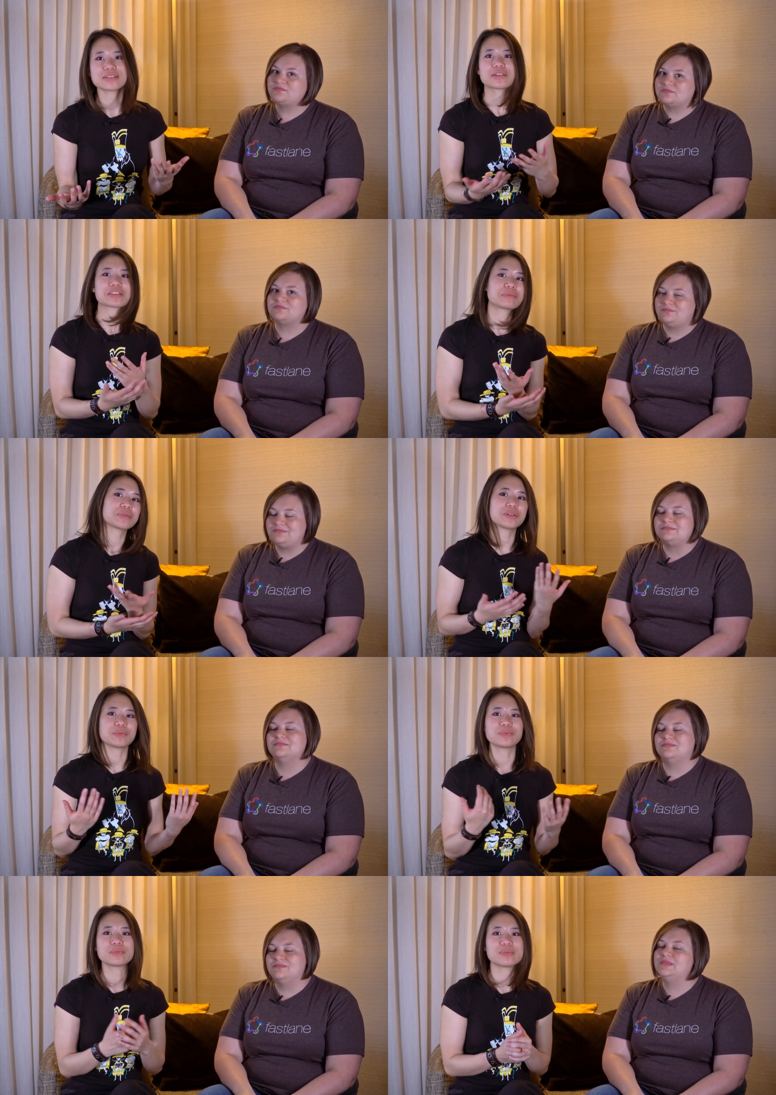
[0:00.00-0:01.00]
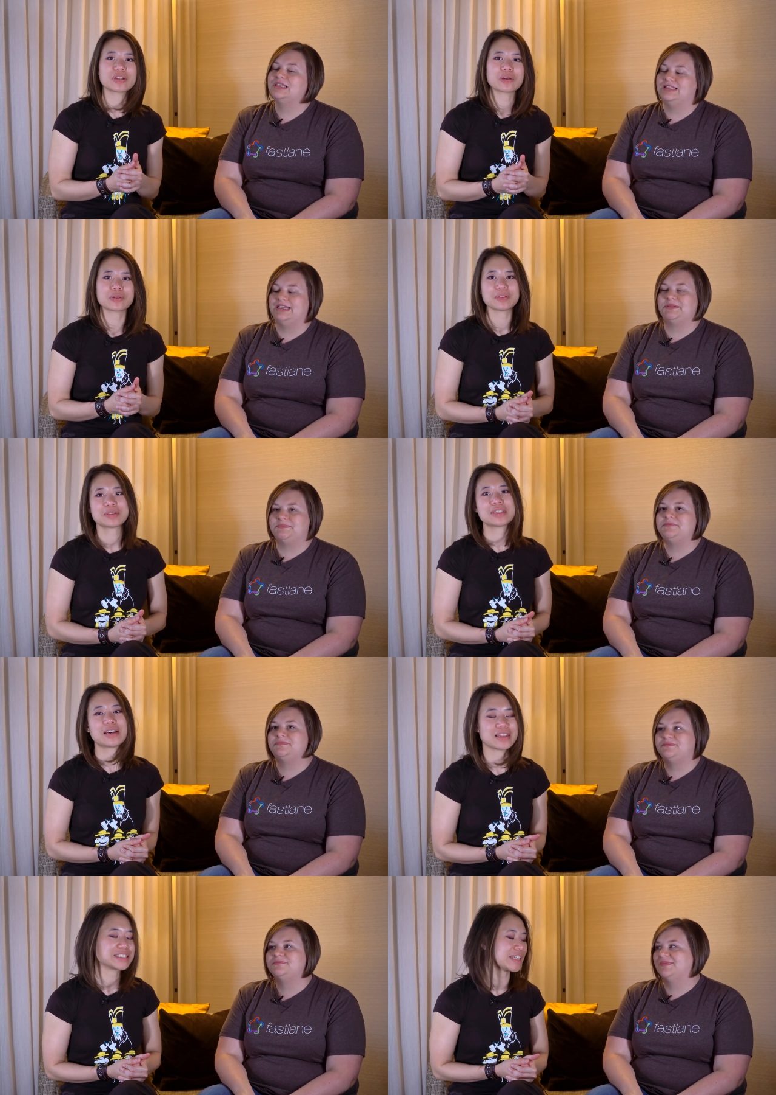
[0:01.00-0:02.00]
Speaker 1: you know, some of them, you know, yeah.
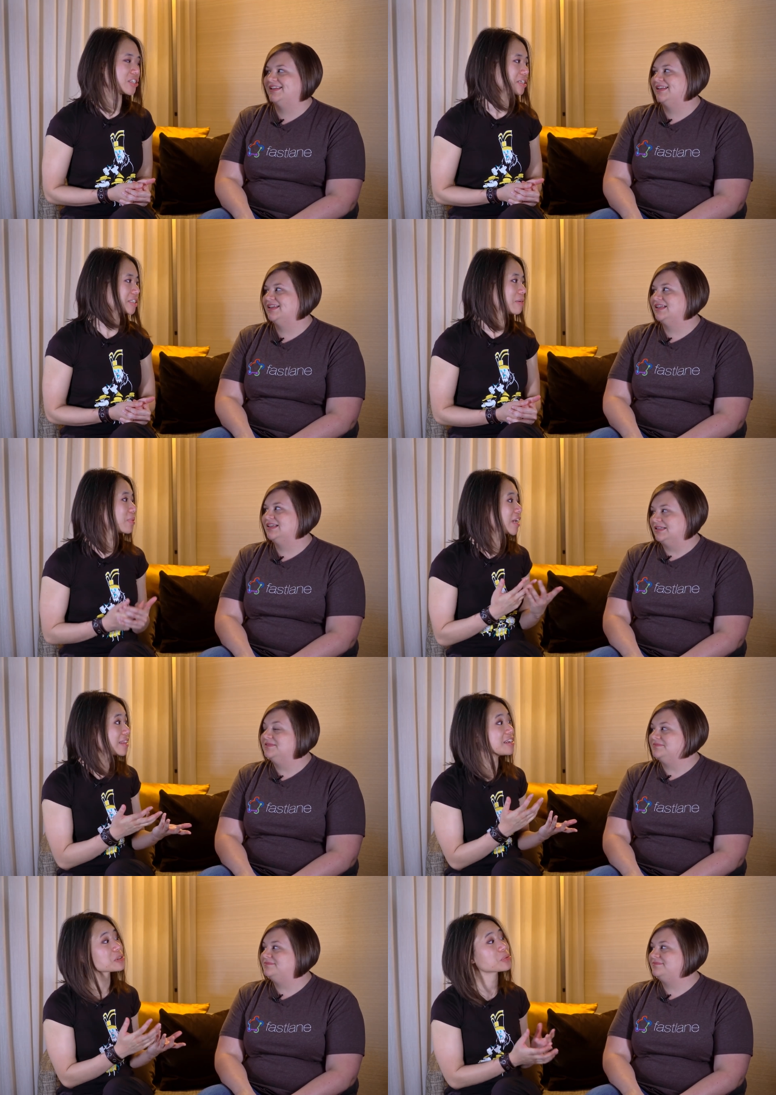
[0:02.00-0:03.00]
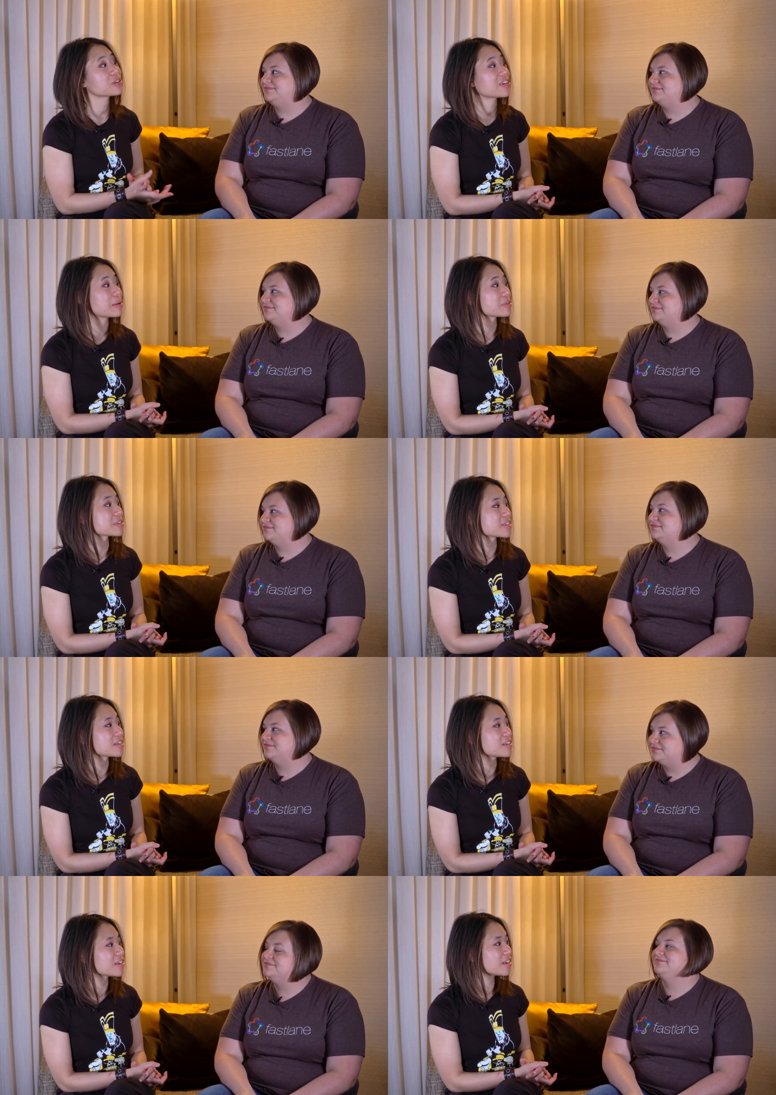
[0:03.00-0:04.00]
uh, things get changed up. But I think it's really fabulous
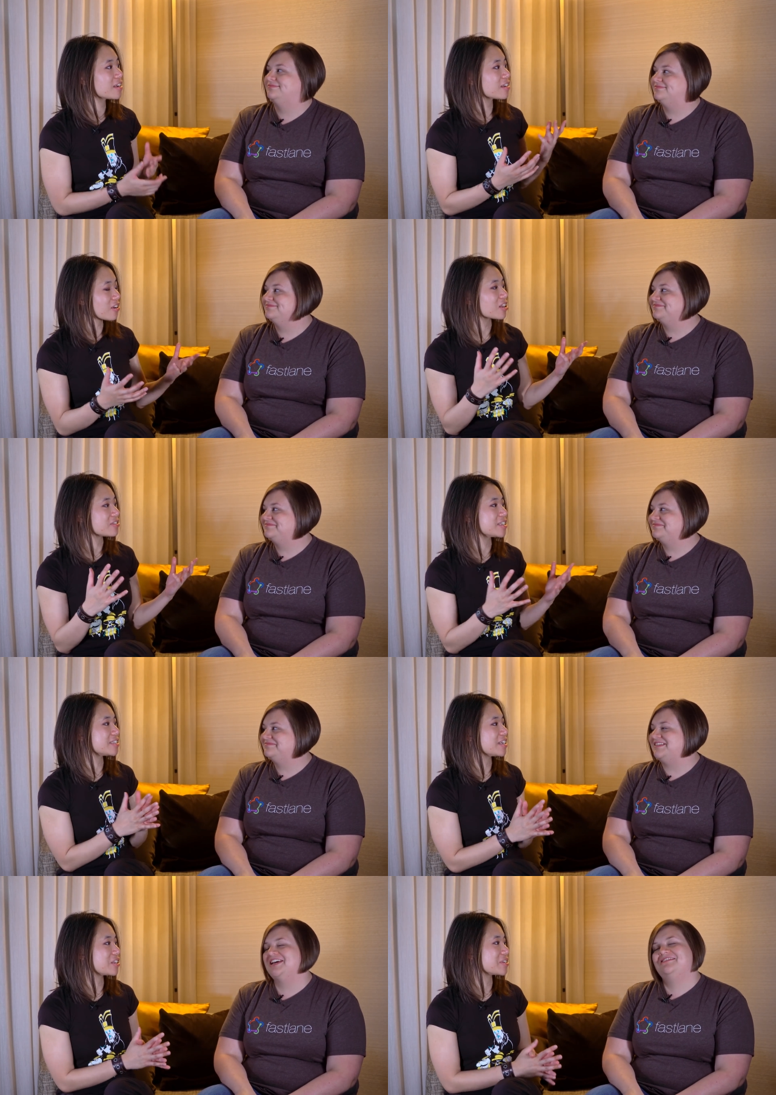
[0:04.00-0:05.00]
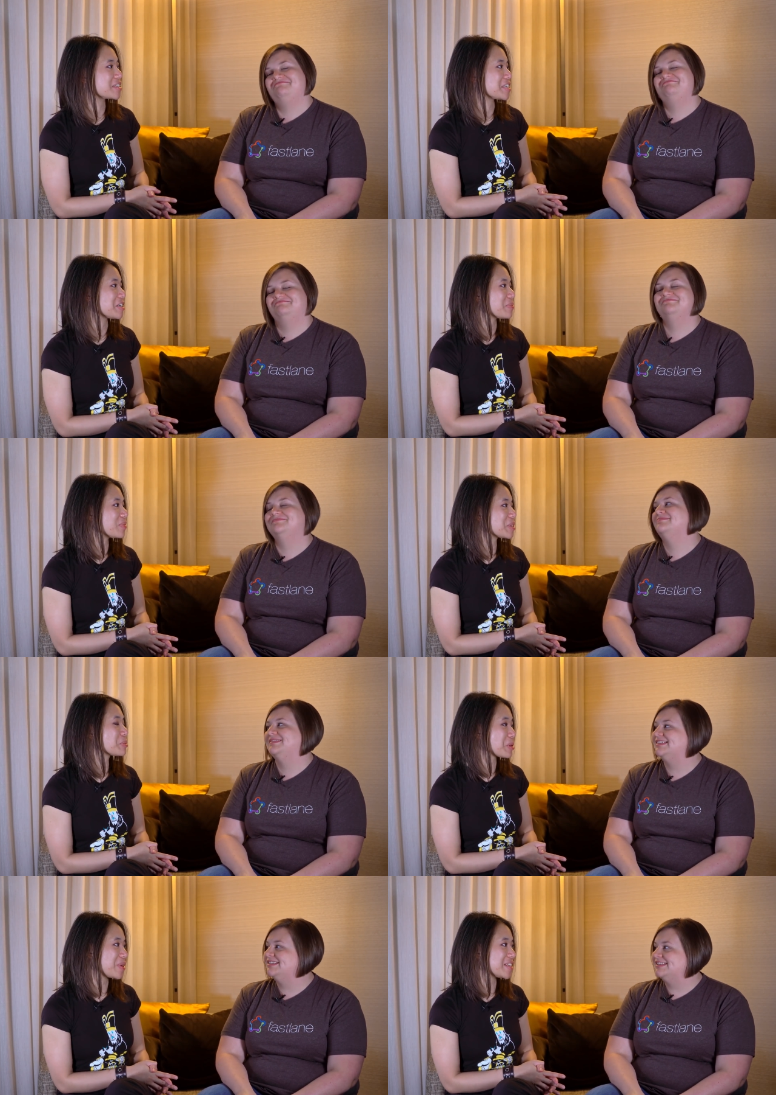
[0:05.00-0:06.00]
that y'all have stayed together yeah. as a team.
Speaker 2: That's
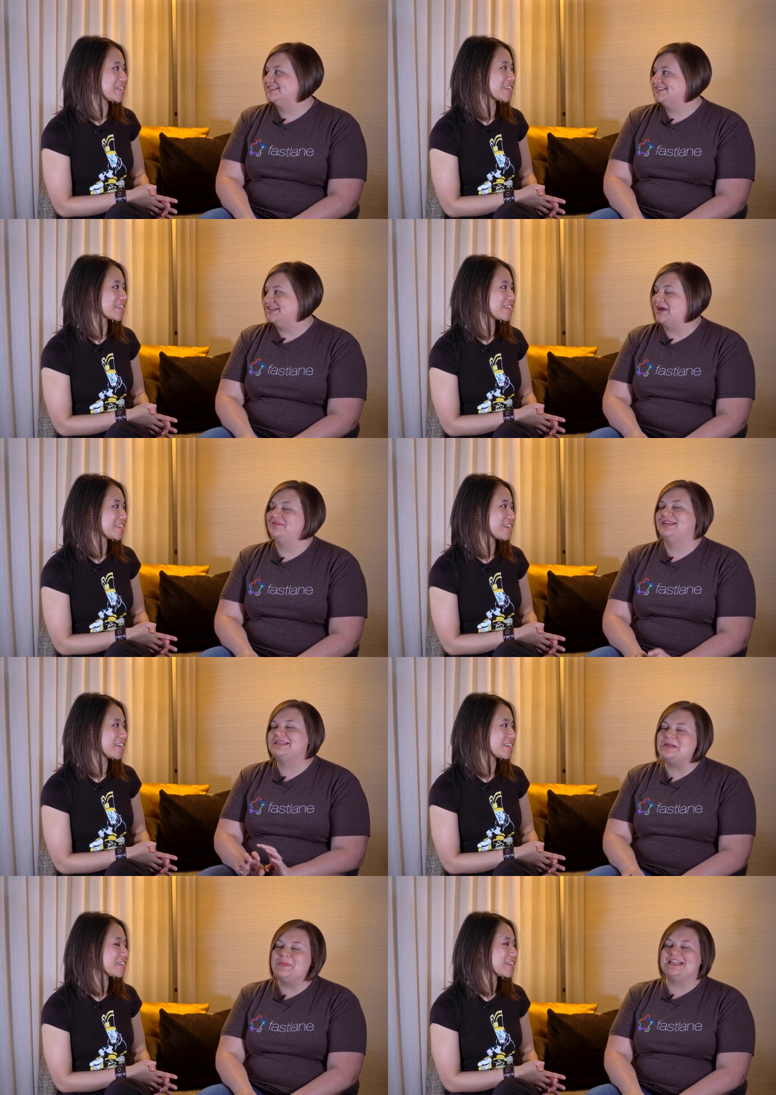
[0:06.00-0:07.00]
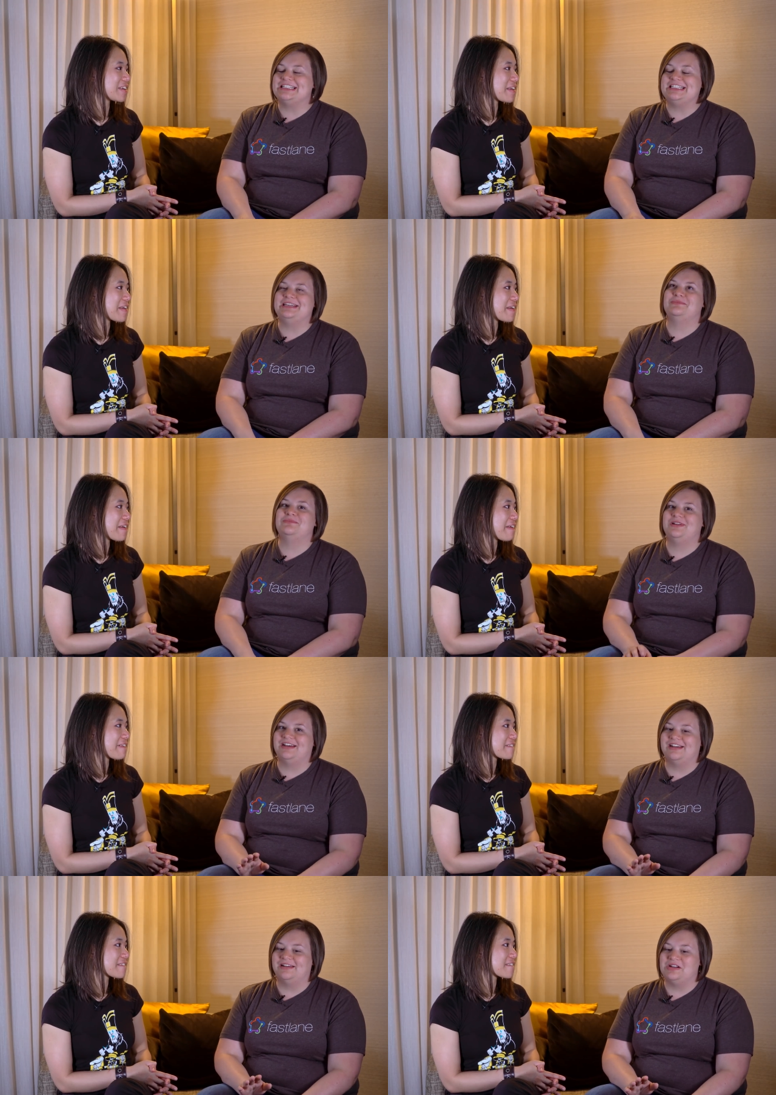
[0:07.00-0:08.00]
pretty amazing. Yeah, it's um, an amazing team.
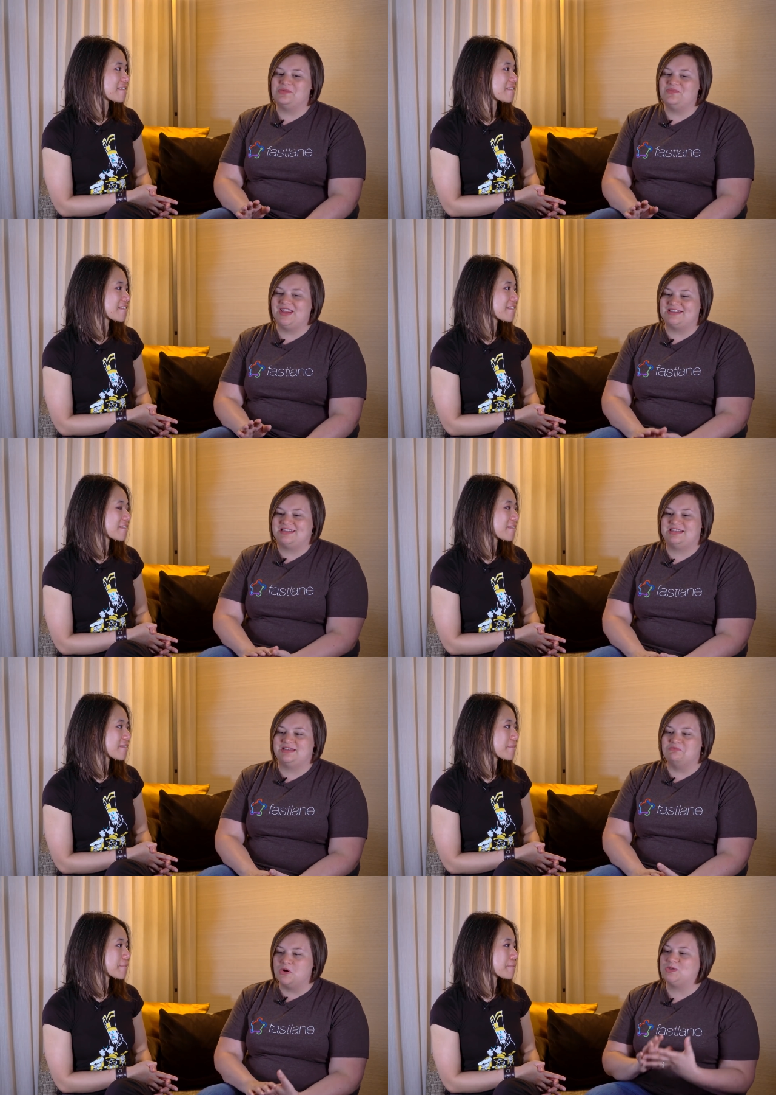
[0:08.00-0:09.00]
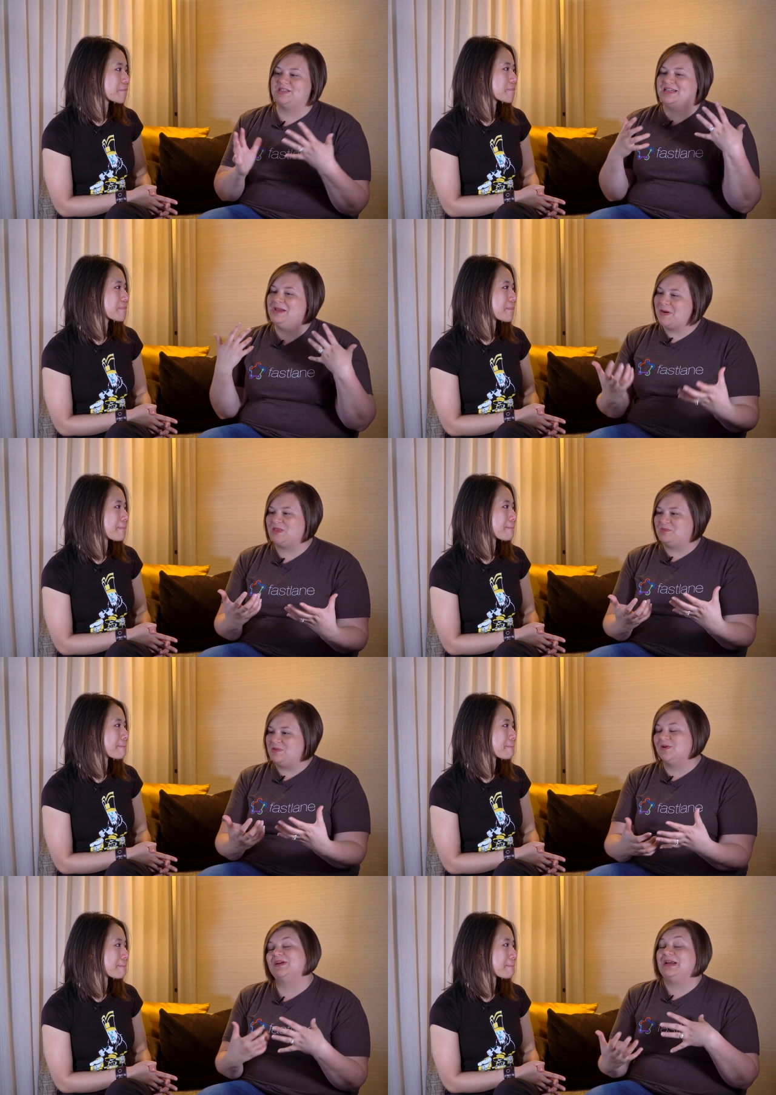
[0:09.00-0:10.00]
Uh, it's mostly about the
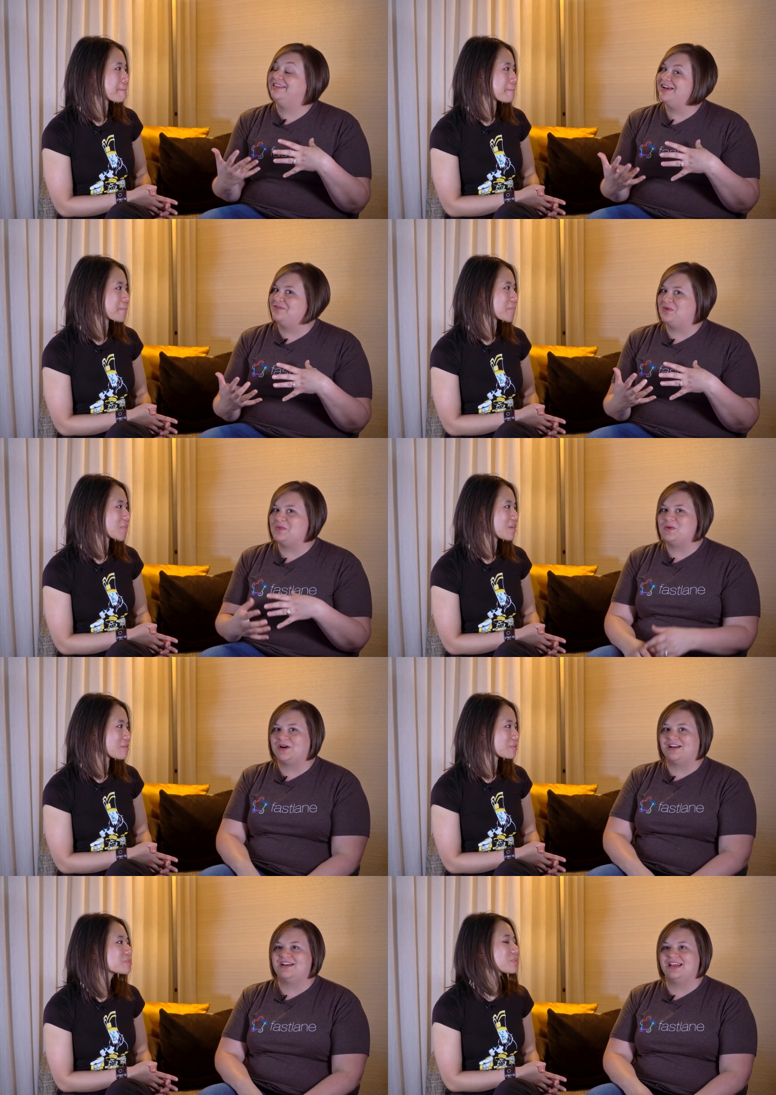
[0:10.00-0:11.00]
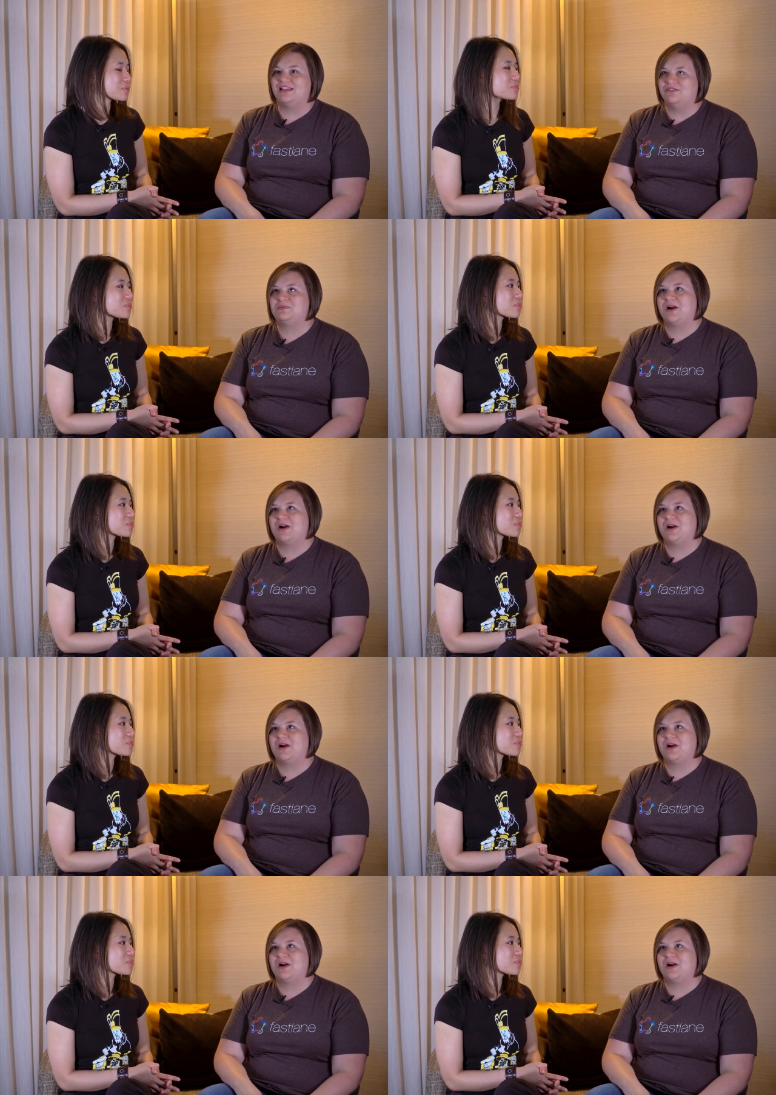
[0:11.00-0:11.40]
people. Like I love what we work on. I love the